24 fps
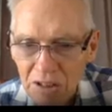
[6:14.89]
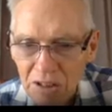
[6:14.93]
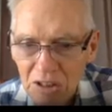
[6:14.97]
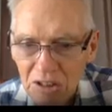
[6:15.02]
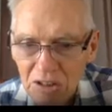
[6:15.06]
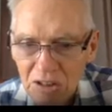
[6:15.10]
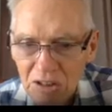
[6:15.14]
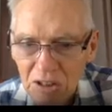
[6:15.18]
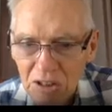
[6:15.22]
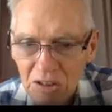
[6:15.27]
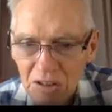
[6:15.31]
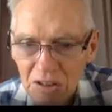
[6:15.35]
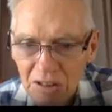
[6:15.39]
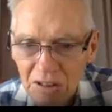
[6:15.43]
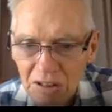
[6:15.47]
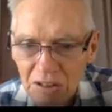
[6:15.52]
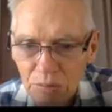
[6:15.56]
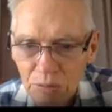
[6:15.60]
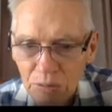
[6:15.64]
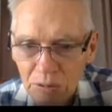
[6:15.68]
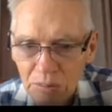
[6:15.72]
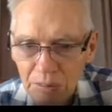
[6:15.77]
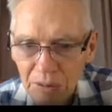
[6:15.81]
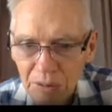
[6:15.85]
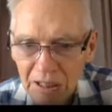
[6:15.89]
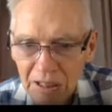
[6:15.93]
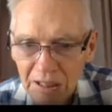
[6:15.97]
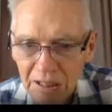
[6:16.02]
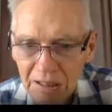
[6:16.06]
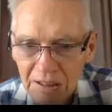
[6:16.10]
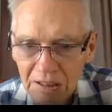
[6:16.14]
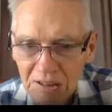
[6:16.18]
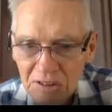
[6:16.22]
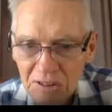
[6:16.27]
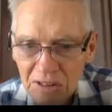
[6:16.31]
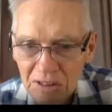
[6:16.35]
So this would be an
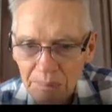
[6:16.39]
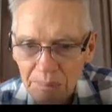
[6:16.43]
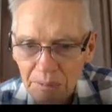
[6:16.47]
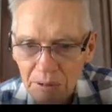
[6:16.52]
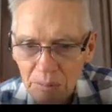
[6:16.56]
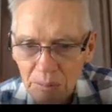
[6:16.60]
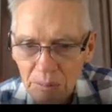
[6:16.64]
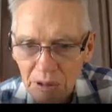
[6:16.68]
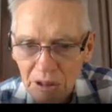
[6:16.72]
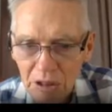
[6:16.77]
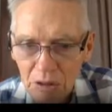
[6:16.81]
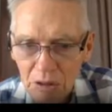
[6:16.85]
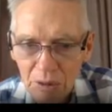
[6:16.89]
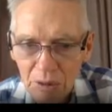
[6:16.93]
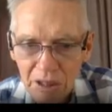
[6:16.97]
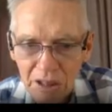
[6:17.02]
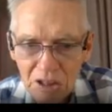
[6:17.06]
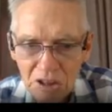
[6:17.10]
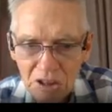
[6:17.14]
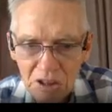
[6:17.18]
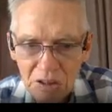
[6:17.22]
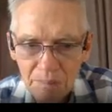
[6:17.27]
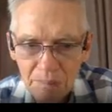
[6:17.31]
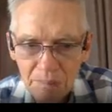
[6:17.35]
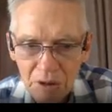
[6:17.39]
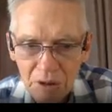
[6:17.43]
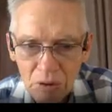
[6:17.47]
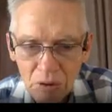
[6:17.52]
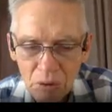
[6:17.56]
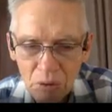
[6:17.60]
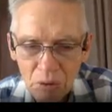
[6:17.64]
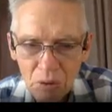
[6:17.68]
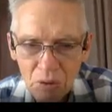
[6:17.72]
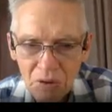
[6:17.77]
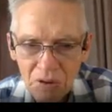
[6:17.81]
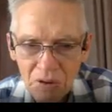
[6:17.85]
acceptable equation,
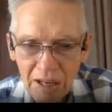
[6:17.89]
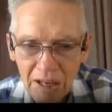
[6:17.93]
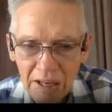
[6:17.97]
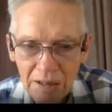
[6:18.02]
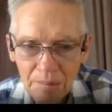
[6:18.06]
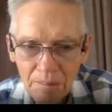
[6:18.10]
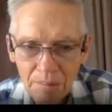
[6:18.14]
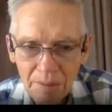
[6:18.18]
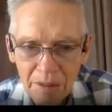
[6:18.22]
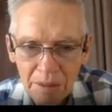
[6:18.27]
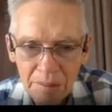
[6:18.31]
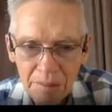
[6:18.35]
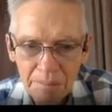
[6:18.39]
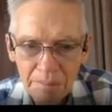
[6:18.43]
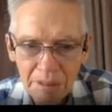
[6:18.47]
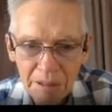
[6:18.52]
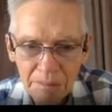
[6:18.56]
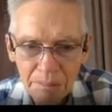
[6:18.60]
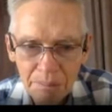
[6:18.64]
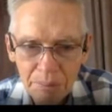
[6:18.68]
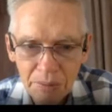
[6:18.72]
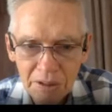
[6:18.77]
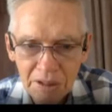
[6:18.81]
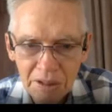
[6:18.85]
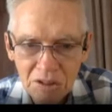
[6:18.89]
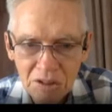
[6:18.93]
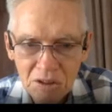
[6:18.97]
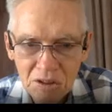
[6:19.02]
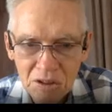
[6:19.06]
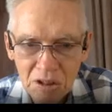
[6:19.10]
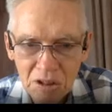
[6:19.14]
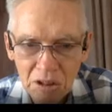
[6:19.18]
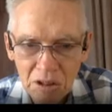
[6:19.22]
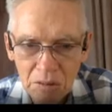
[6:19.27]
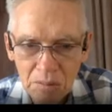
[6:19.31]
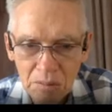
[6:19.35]
or that. But please
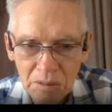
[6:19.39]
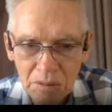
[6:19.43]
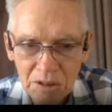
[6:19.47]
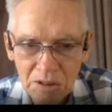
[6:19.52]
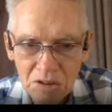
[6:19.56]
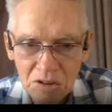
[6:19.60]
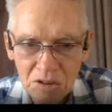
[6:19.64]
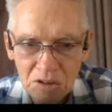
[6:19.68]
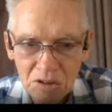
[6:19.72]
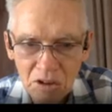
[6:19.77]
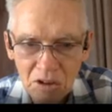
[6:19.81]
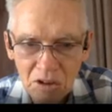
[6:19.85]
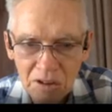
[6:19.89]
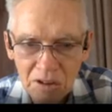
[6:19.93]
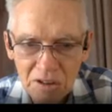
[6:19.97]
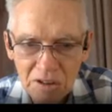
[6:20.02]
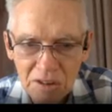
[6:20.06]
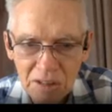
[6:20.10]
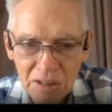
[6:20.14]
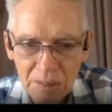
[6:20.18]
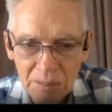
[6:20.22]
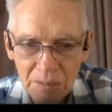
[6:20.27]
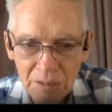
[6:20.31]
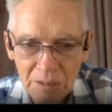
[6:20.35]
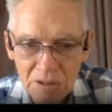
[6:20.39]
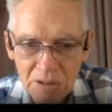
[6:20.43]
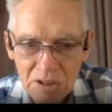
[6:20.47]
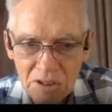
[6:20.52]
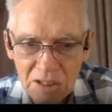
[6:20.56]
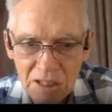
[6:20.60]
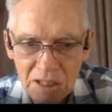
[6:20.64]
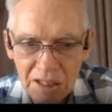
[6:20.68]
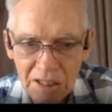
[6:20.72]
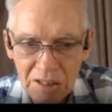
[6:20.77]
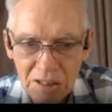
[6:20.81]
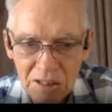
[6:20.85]
don't mix dollars up with
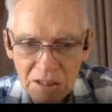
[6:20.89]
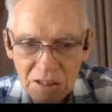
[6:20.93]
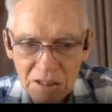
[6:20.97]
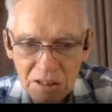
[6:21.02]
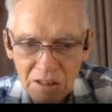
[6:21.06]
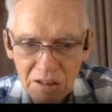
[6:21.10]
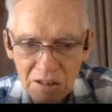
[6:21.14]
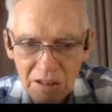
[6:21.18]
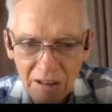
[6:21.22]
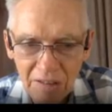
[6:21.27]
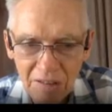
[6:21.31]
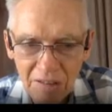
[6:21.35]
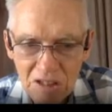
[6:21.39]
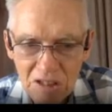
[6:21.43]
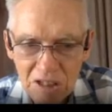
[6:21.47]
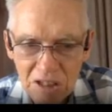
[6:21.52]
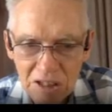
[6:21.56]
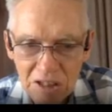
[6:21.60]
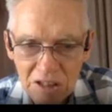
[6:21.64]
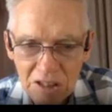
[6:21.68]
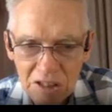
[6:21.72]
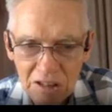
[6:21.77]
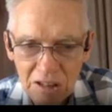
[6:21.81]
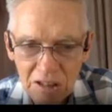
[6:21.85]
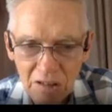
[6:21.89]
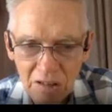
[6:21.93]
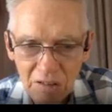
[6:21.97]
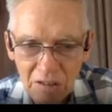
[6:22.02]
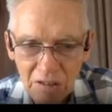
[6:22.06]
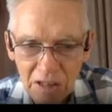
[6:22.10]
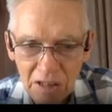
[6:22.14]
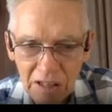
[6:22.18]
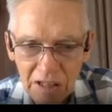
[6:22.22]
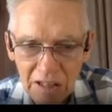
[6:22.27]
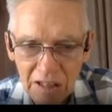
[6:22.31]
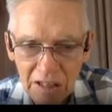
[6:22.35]
cents. Don't have 60 over
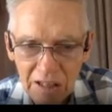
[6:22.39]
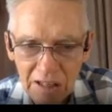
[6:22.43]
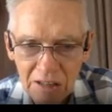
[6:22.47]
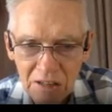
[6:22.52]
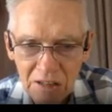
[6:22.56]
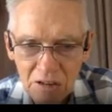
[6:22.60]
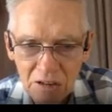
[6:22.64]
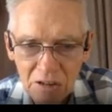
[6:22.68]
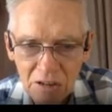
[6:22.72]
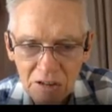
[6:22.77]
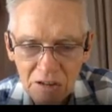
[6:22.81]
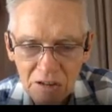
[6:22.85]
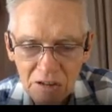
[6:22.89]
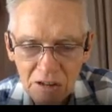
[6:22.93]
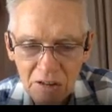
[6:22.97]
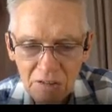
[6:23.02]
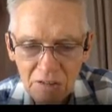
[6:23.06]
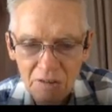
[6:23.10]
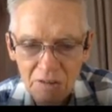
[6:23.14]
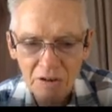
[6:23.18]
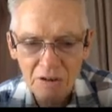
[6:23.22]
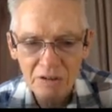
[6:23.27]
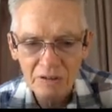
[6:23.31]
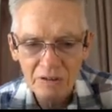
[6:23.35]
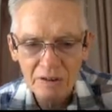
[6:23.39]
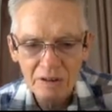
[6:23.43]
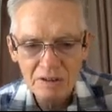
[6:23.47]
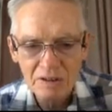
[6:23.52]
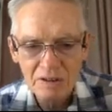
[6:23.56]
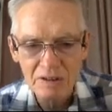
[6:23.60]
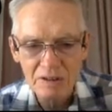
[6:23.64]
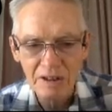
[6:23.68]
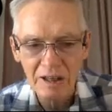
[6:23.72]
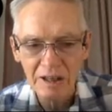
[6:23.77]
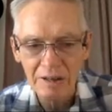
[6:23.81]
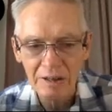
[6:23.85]
here and dollars over on this
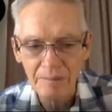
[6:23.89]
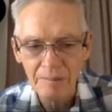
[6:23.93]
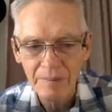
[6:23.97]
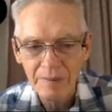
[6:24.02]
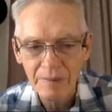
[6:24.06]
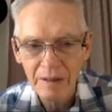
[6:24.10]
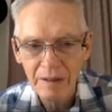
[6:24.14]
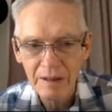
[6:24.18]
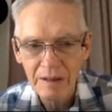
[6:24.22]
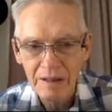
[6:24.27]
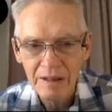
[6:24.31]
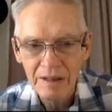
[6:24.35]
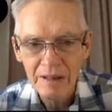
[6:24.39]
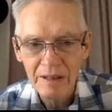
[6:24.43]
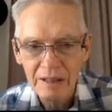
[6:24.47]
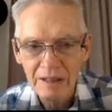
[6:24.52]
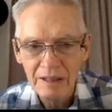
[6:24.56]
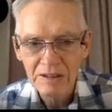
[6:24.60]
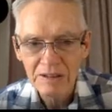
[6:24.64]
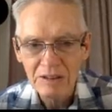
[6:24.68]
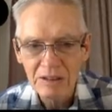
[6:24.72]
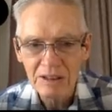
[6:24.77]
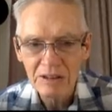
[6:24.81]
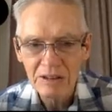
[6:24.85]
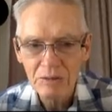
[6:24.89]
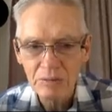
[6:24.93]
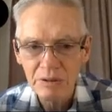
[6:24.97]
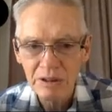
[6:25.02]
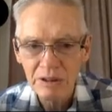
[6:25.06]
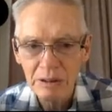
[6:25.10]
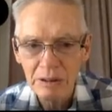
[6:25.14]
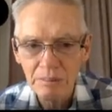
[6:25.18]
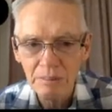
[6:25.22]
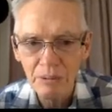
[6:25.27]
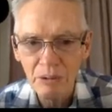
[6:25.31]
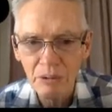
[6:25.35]
side. So that's
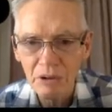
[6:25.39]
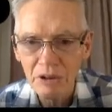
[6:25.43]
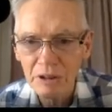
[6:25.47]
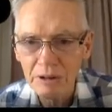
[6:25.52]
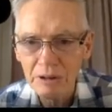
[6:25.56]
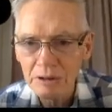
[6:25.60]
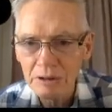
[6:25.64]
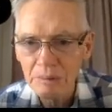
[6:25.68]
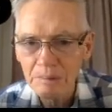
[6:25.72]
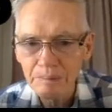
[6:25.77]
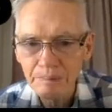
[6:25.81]
really important.